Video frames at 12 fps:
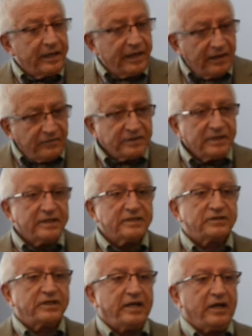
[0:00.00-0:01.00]
Everything
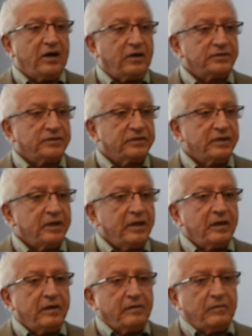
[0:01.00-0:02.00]
is chaos.
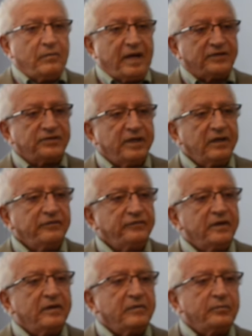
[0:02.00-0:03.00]
Myself,
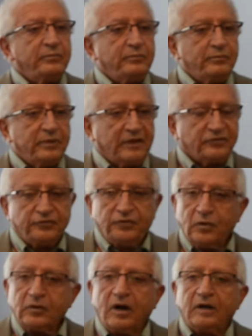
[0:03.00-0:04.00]
plus
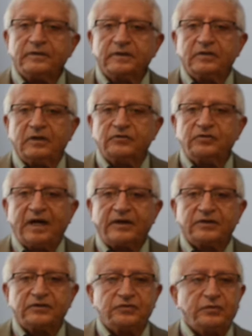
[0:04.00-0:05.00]
4 other
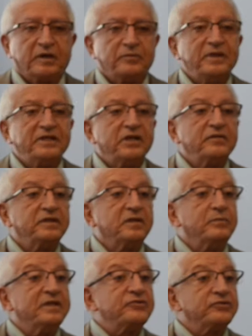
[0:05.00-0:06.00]
contractors, we are meeting with
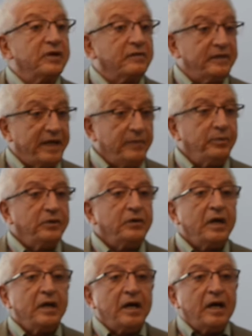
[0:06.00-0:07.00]
the Ministry of
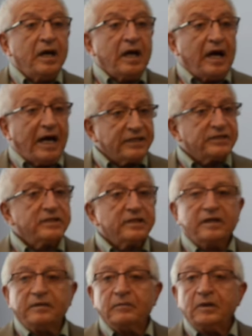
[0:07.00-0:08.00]
Labor,
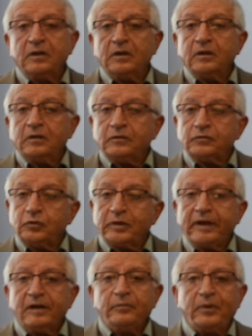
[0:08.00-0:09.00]
asking him to
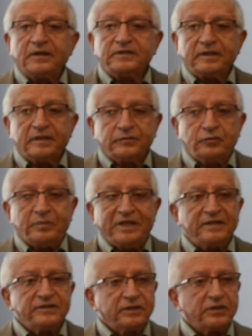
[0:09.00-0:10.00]
help us to
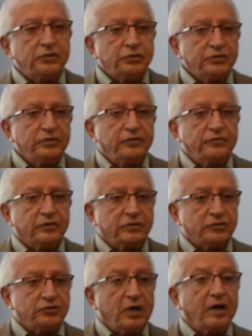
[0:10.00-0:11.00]
bring security for
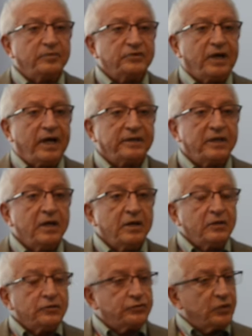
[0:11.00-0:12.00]
the job site
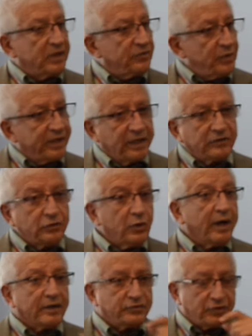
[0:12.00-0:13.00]
so that we can do
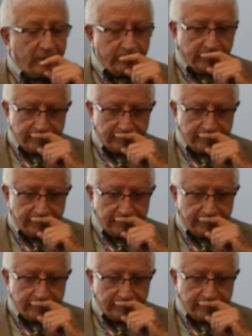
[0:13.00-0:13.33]
our job.